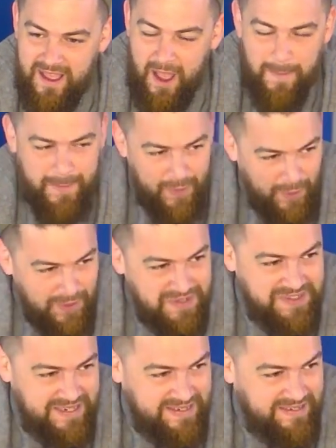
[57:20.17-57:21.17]
a
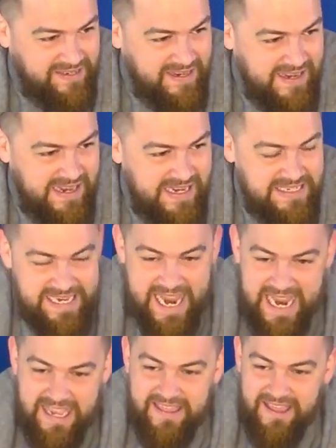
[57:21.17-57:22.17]
person
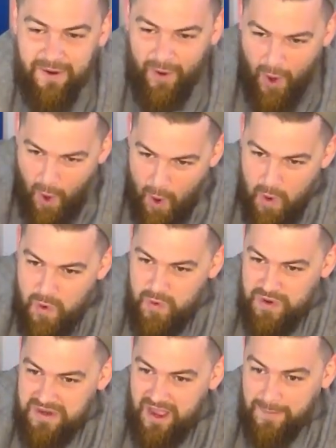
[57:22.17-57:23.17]
take their
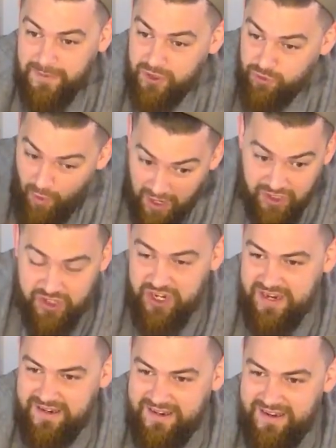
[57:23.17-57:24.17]
own
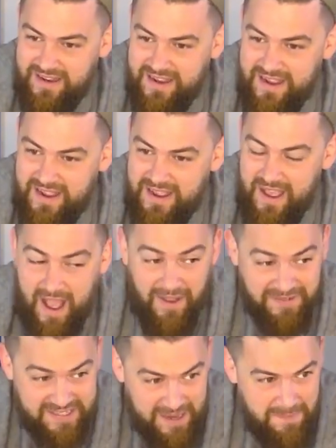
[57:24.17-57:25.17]
obstruction
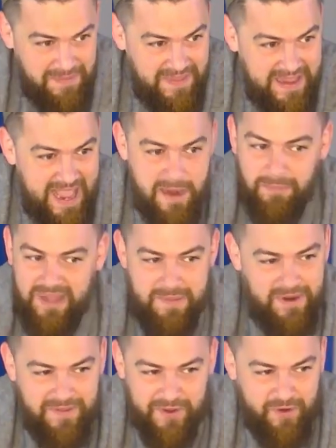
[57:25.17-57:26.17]
of something and
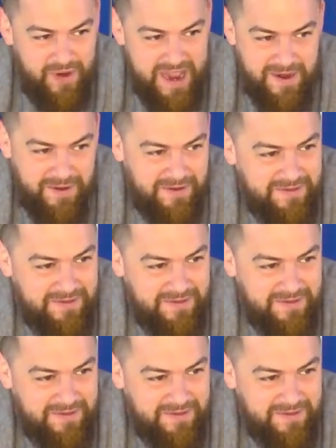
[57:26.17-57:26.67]
blame it on the Creator?